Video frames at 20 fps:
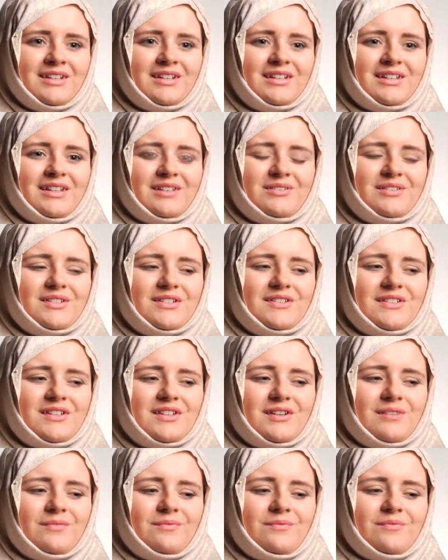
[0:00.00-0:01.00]
And that was
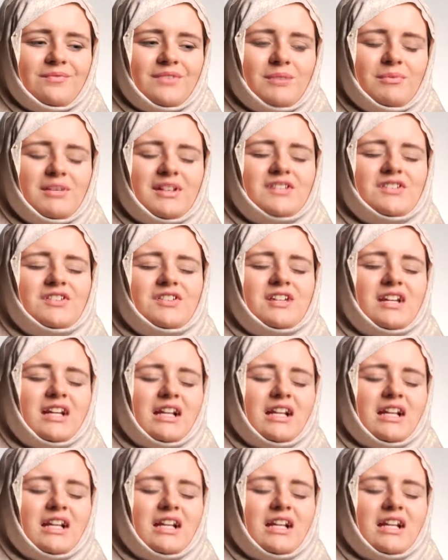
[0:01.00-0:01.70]
the Masjid